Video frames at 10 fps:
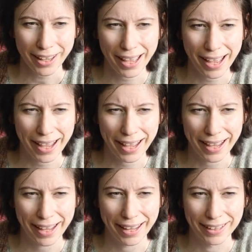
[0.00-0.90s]

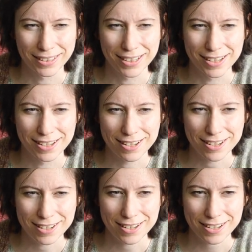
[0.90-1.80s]
And
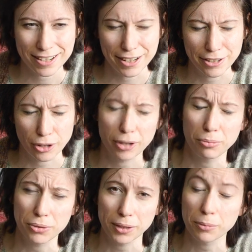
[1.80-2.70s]
so
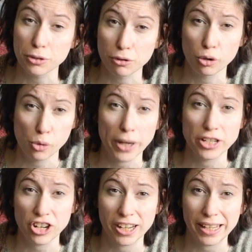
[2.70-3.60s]
it was quite
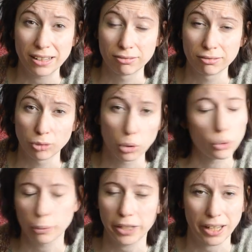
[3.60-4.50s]
chilly
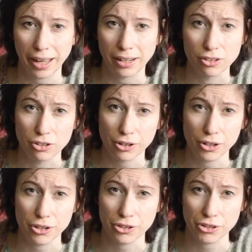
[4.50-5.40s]
all weekend
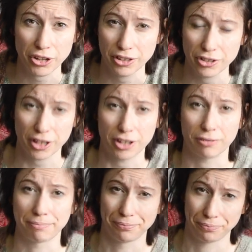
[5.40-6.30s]
because it's
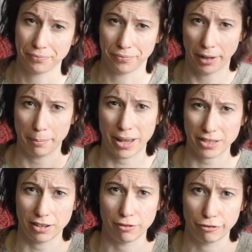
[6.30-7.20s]
in
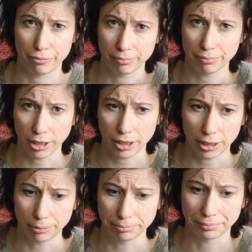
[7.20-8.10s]
massive
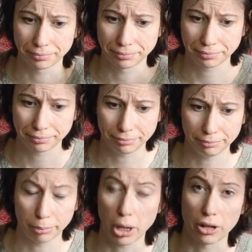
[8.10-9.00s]

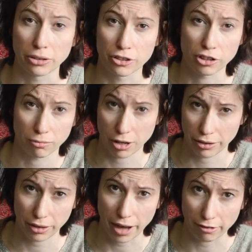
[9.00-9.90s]
barns
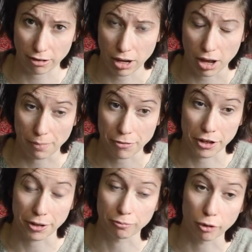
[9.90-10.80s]
at
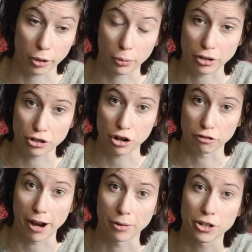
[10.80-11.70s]
the Royal Welsh
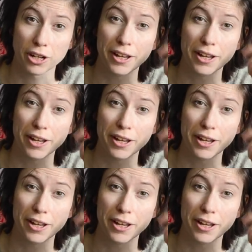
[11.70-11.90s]
Showground.